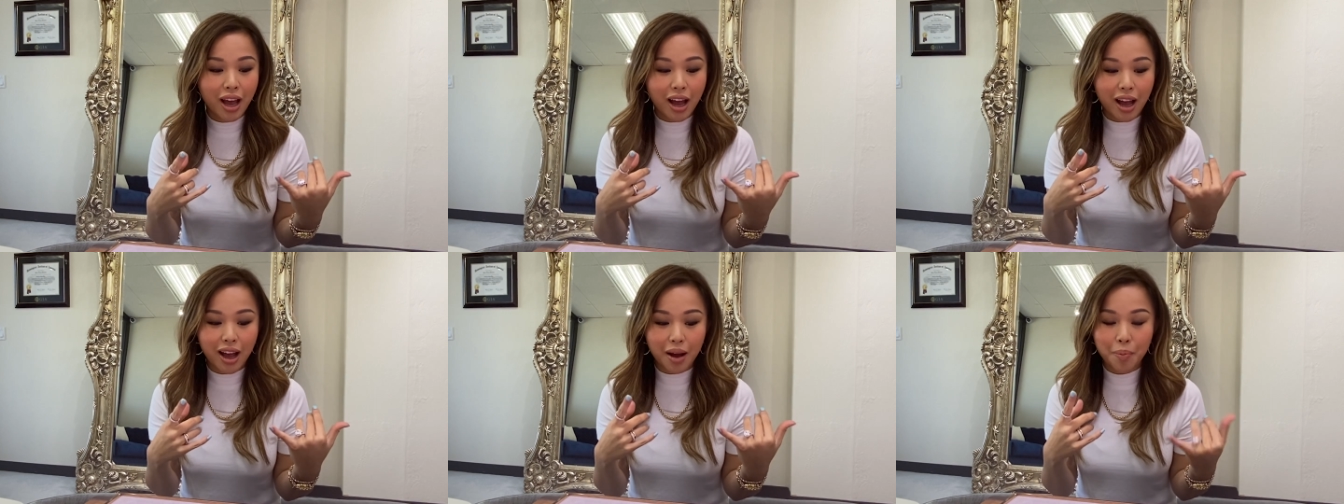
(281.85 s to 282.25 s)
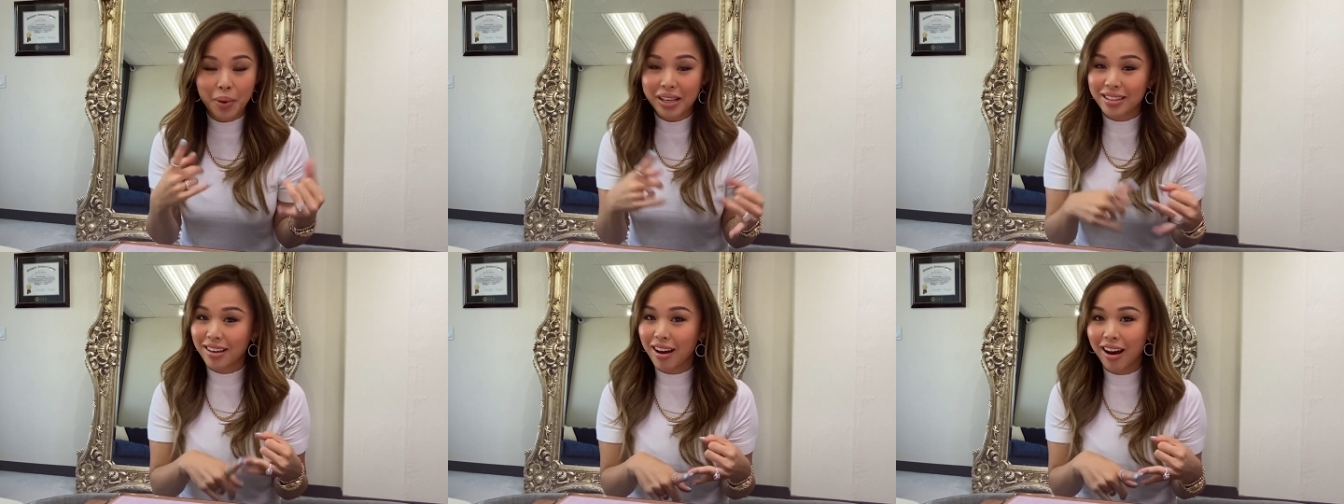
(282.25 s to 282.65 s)
uh,
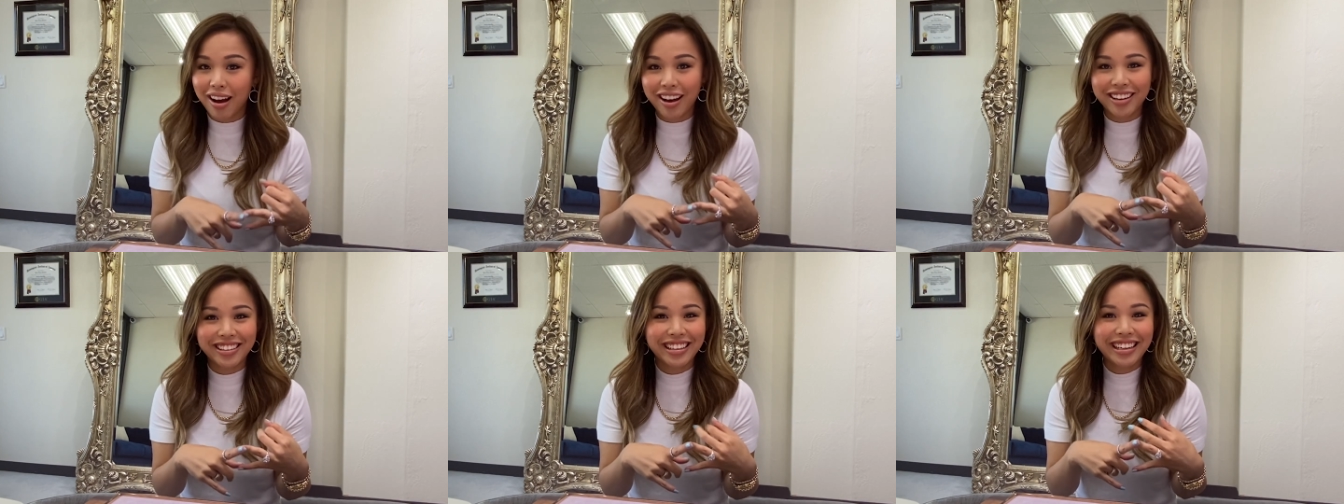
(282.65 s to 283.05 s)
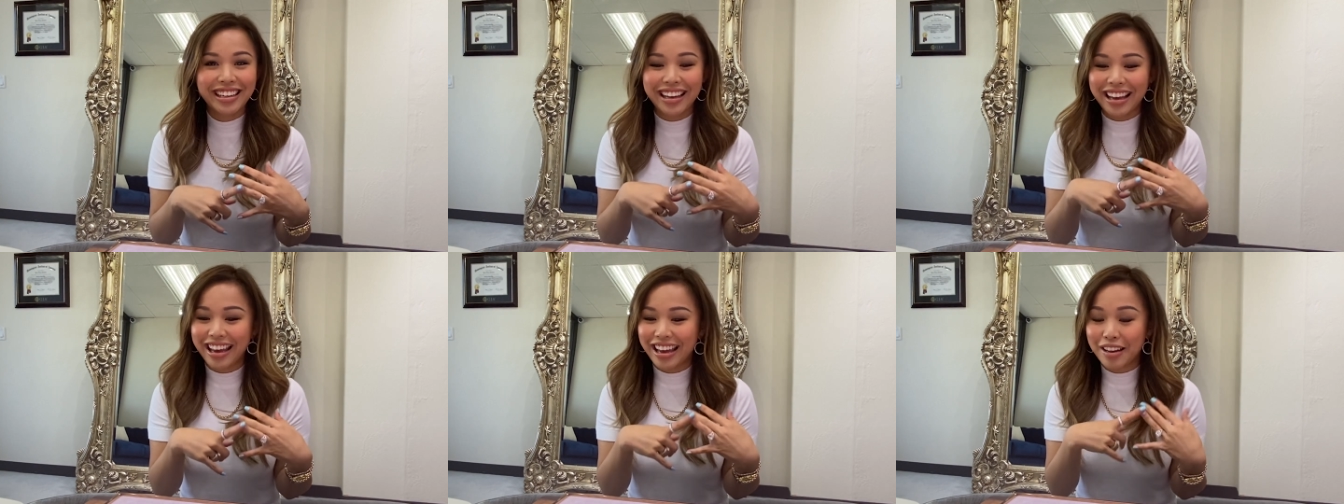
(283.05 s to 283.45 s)
best cut
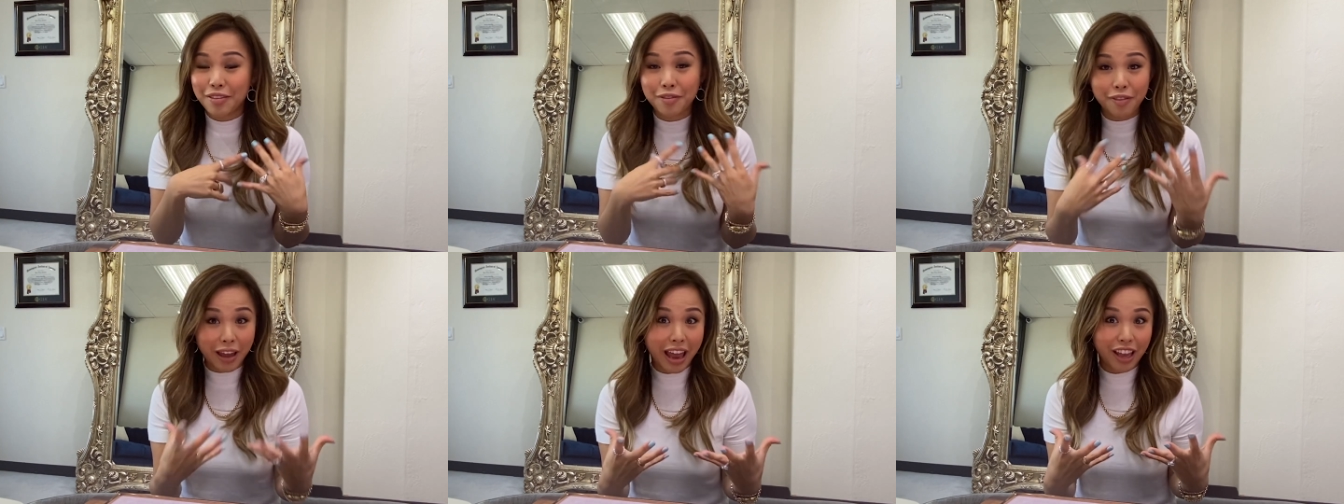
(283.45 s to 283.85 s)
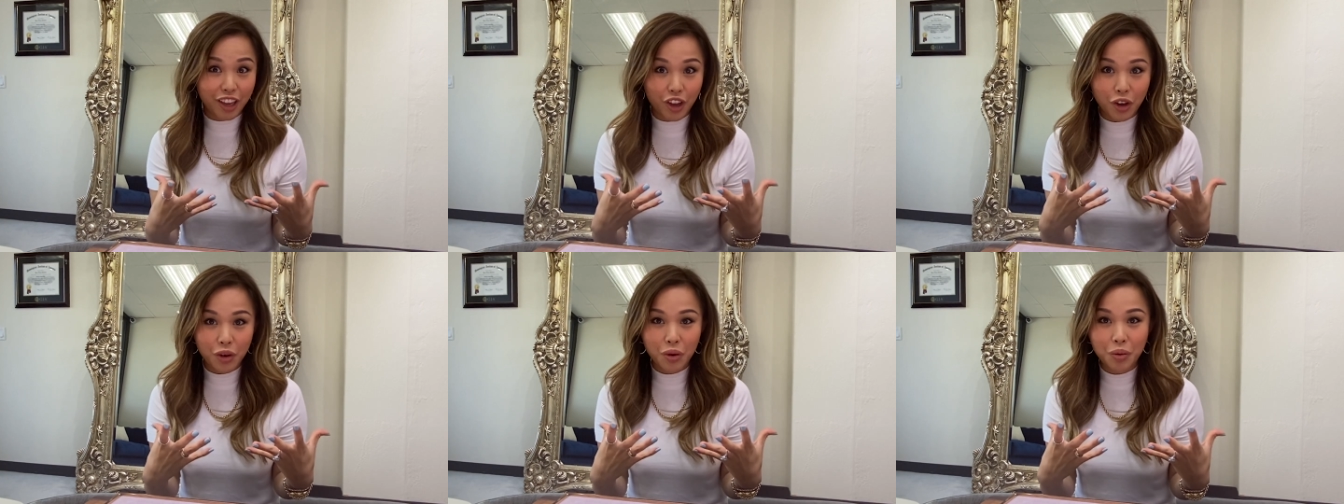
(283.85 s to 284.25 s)
and
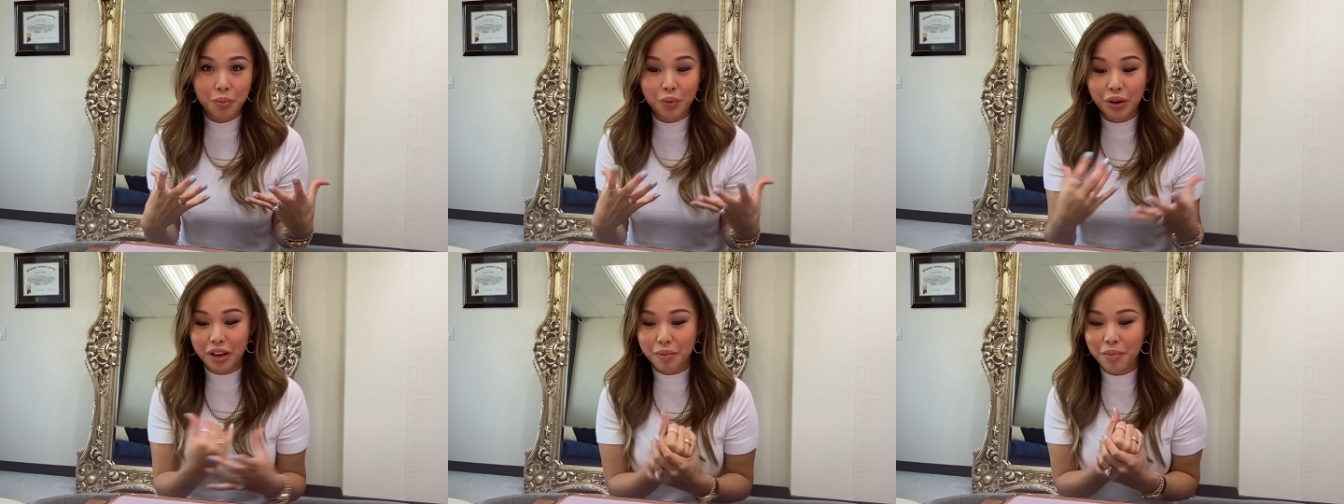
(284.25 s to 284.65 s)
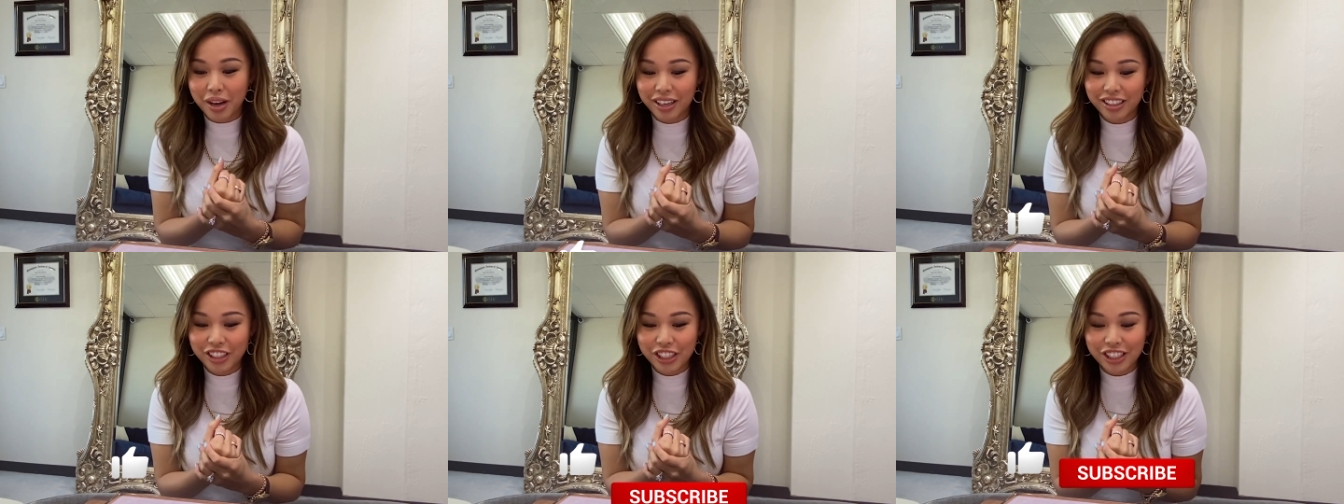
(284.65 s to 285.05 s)
value pretty
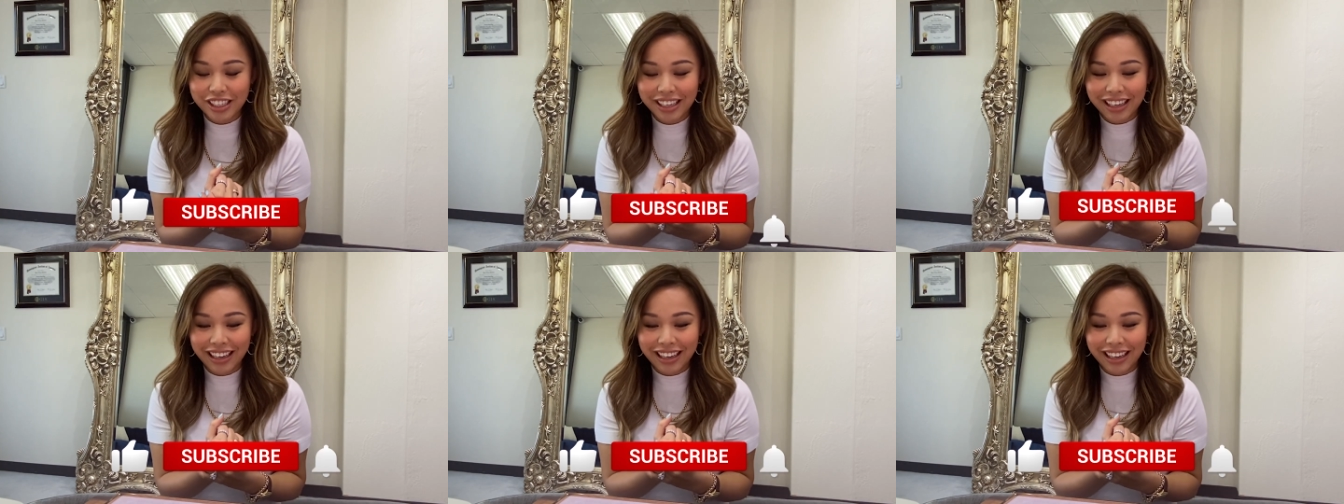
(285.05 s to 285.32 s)
much.